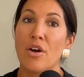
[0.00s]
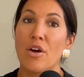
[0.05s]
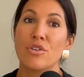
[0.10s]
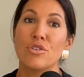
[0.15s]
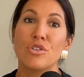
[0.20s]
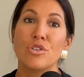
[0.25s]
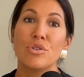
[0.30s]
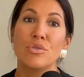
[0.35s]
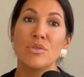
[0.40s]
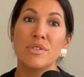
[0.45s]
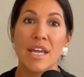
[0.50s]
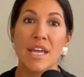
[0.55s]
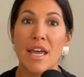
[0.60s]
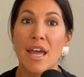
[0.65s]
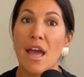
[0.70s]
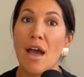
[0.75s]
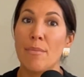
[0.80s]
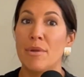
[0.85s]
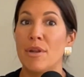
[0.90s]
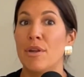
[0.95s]
On
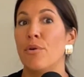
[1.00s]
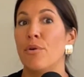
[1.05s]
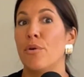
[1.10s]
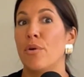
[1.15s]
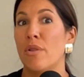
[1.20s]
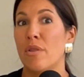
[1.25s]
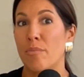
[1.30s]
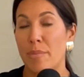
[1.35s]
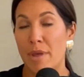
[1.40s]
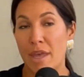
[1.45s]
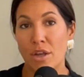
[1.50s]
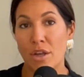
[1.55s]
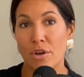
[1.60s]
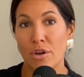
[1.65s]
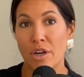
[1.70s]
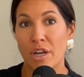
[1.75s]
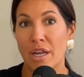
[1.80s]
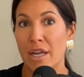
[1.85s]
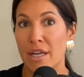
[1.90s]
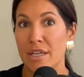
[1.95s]
Tuesday, I'm going to go to the
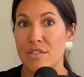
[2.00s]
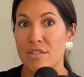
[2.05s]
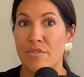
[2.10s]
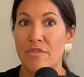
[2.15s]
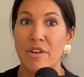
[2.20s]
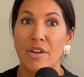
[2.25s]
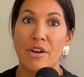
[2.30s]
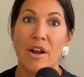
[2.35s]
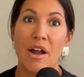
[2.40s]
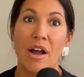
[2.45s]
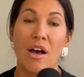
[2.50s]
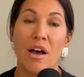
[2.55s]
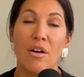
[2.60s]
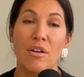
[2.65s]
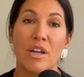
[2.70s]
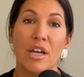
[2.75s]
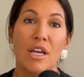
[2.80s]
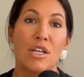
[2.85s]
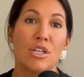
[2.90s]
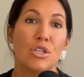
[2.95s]
bakery to figure out
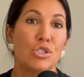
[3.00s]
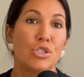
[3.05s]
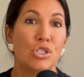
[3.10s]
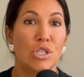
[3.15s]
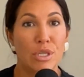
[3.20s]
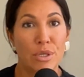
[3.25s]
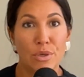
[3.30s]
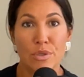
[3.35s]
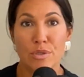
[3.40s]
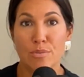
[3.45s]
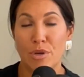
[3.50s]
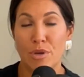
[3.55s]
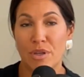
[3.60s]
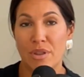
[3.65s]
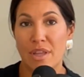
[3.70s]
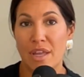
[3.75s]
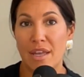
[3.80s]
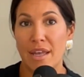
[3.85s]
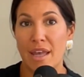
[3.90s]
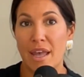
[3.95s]
Gino's
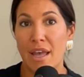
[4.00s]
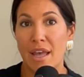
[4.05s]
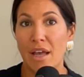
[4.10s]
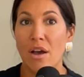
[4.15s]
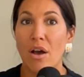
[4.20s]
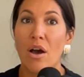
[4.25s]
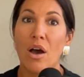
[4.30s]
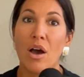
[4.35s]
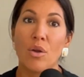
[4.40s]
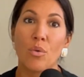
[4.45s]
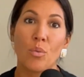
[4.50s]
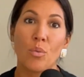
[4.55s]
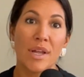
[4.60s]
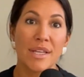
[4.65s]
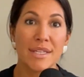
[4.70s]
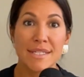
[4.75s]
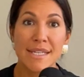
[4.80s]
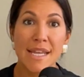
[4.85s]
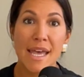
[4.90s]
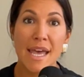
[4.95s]
birthday cake. On
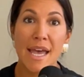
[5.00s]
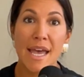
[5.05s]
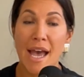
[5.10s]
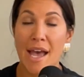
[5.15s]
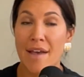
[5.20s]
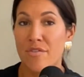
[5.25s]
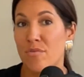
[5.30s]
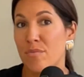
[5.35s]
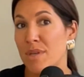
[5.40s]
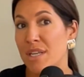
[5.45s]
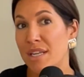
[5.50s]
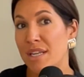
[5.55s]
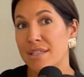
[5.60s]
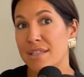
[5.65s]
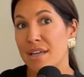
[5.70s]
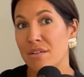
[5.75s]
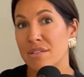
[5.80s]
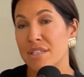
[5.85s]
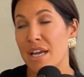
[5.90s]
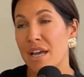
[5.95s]
Wednesday, I have a meeting
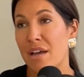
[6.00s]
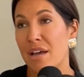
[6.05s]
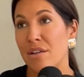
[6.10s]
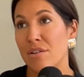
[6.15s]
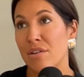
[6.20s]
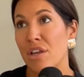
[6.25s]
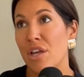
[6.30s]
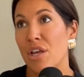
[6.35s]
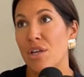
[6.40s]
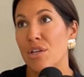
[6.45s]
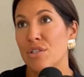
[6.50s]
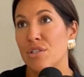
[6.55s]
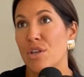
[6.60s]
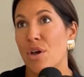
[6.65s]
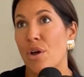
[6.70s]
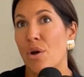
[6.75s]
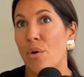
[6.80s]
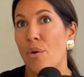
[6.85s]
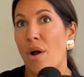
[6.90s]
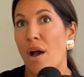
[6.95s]
downtown,
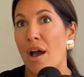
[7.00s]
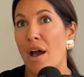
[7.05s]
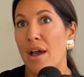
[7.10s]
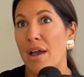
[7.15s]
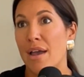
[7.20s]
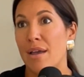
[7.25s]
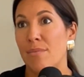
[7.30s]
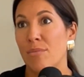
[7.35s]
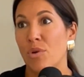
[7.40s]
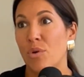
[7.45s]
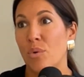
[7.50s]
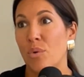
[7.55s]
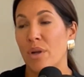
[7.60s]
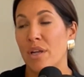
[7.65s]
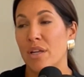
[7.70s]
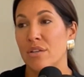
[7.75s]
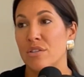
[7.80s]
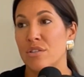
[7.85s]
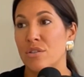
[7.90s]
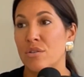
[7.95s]
so I am
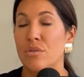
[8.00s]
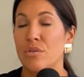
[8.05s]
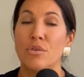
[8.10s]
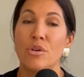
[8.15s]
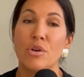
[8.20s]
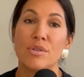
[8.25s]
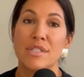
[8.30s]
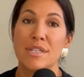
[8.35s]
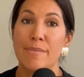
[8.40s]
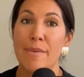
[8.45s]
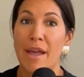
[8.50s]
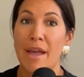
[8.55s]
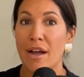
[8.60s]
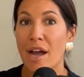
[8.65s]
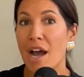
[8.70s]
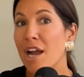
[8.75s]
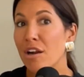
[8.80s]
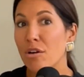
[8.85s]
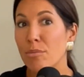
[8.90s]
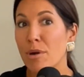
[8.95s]
going to go see my
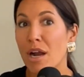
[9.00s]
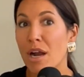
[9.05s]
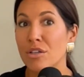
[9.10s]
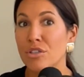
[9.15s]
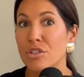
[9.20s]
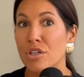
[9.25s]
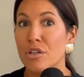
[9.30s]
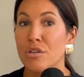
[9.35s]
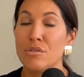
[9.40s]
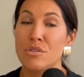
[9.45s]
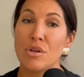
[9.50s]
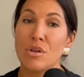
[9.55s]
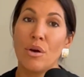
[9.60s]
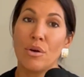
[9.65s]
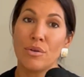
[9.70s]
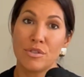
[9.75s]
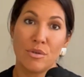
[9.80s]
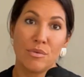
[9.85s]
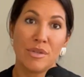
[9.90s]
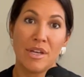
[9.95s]
chiropractor who's
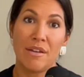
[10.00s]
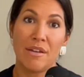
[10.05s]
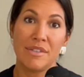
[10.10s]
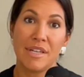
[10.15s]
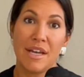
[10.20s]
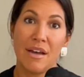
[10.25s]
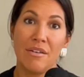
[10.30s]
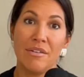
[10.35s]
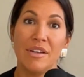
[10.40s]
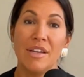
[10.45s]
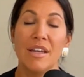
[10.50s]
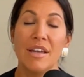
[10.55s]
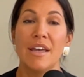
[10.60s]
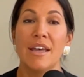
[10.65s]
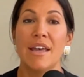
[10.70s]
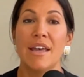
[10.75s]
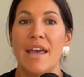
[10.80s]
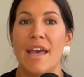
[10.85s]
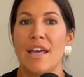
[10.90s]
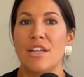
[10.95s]
also downtown,
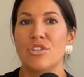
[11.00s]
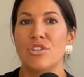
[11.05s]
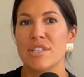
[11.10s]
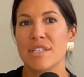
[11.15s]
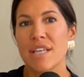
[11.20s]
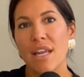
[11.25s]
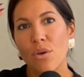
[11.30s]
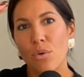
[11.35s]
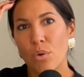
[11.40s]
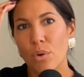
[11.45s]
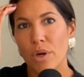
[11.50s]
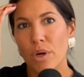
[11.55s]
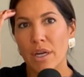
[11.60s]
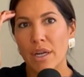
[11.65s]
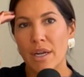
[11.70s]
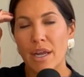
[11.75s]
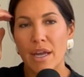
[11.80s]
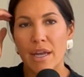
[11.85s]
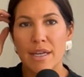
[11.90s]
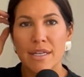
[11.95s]
and just kind of
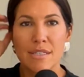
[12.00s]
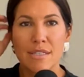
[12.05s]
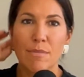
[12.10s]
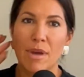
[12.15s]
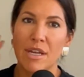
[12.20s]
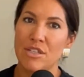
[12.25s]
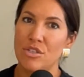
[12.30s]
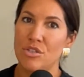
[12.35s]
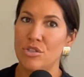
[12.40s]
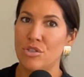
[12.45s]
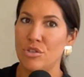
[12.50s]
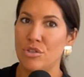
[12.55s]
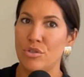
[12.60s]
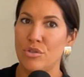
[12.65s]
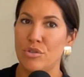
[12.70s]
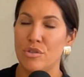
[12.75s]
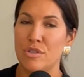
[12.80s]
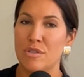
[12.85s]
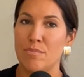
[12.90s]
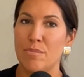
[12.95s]
organize my
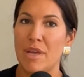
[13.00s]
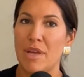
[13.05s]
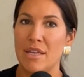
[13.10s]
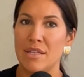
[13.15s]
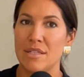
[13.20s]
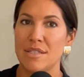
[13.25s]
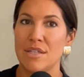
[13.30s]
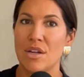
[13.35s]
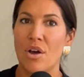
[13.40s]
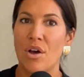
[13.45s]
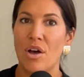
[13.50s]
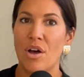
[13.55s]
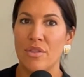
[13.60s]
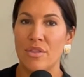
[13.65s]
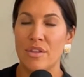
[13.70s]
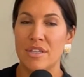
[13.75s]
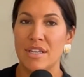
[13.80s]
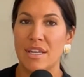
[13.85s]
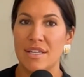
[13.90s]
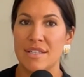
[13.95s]
to-dos based
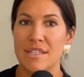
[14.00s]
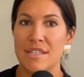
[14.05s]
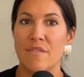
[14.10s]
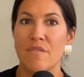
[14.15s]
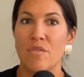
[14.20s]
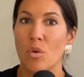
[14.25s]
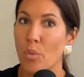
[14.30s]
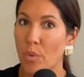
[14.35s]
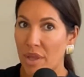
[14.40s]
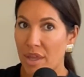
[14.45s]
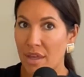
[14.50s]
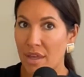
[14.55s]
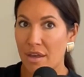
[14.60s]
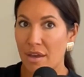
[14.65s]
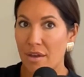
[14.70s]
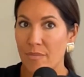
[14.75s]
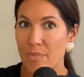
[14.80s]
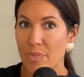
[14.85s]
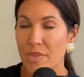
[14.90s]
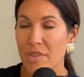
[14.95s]
on the days of the
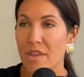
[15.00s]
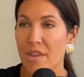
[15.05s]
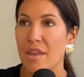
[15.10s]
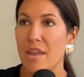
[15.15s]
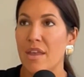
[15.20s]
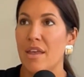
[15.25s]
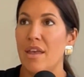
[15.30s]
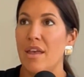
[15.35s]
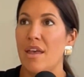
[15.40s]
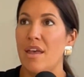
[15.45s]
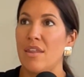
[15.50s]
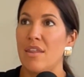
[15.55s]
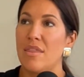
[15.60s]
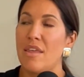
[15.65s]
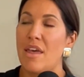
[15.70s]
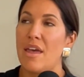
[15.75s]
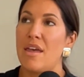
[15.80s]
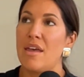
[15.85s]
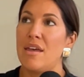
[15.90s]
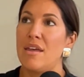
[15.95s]
week. And
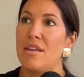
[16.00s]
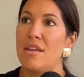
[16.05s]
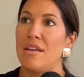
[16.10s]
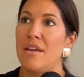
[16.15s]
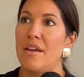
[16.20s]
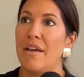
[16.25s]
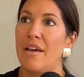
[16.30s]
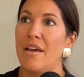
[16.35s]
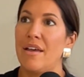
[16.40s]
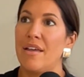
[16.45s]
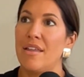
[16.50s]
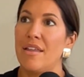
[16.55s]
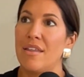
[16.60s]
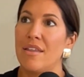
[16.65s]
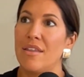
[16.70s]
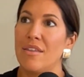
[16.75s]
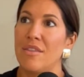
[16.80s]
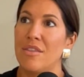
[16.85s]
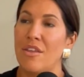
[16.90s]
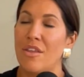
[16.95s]
then
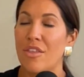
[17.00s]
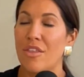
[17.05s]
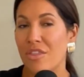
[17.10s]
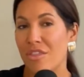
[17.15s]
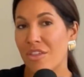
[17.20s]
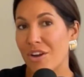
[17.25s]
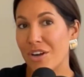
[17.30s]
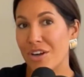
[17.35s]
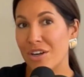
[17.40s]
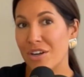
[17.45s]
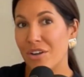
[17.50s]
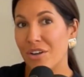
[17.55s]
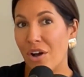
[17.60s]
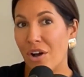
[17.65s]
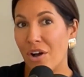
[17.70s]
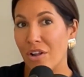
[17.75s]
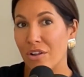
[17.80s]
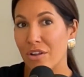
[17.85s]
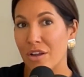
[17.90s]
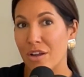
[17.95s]
the third
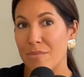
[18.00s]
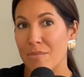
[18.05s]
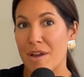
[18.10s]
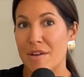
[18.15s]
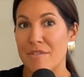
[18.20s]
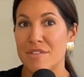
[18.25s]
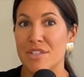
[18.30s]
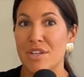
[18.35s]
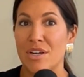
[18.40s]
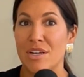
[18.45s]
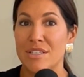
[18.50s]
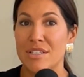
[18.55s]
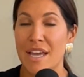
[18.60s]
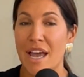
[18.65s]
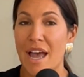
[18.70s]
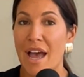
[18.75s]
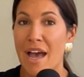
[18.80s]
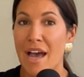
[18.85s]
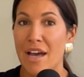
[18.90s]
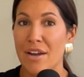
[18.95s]
column I've started to
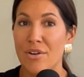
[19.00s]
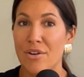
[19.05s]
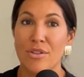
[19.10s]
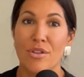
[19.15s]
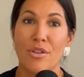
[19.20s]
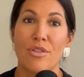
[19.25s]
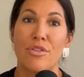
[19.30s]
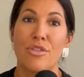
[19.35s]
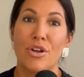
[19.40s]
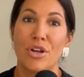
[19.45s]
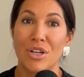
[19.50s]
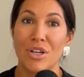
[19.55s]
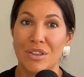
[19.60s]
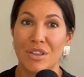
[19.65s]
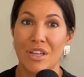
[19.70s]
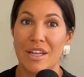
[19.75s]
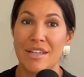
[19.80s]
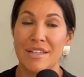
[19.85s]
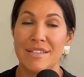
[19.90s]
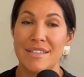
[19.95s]
add, or the
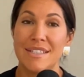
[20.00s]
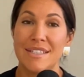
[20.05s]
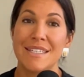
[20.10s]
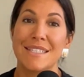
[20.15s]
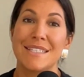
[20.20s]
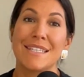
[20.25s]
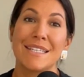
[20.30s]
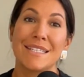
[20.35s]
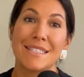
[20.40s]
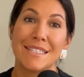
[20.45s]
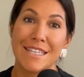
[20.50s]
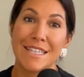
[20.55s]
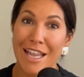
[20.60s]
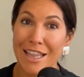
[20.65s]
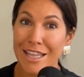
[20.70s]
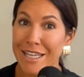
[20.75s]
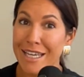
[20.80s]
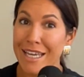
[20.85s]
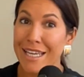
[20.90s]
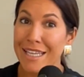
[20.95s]
third list, is the
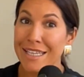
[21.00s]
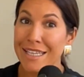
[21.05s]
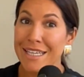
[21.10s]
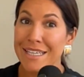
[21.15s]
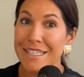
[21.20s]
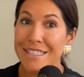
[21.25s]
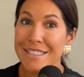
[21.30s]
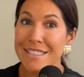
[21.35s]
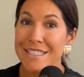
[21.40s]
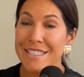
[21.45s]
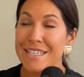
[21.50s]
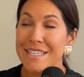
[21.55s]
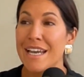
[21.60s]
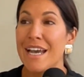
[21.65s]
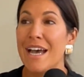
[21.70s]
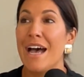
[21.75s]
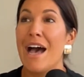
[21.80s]
delegate list.